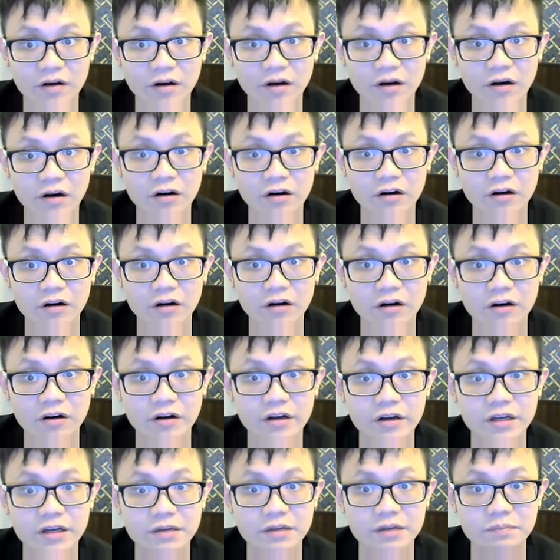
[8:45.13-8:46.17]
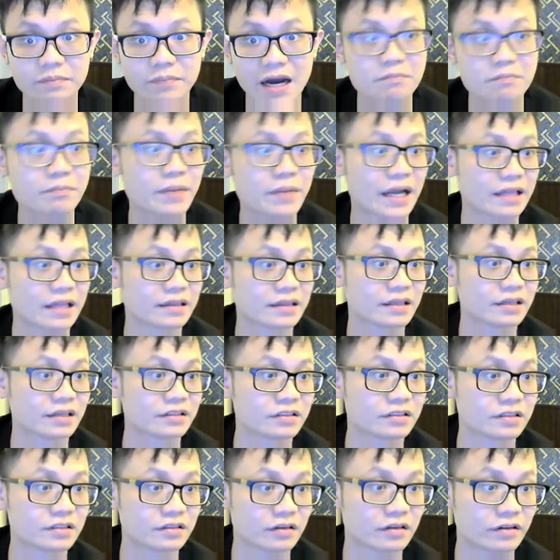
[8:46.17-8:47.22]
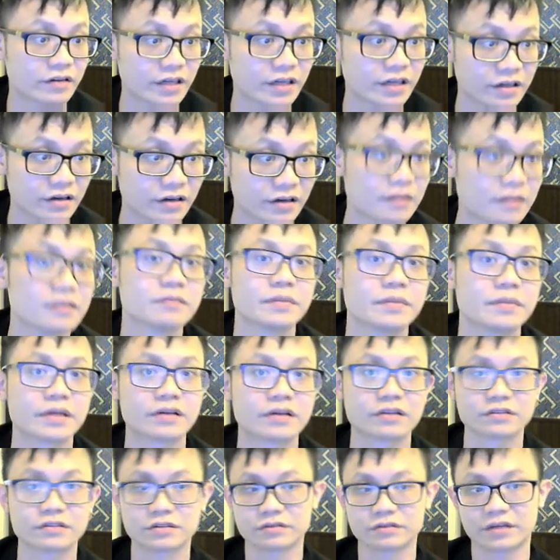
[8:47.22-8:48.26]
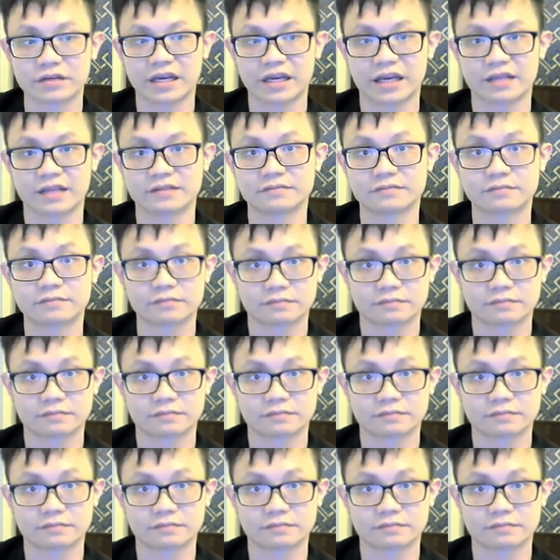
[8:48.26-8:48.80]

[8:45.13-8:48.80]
oil palm plantation, correct or not? Because you can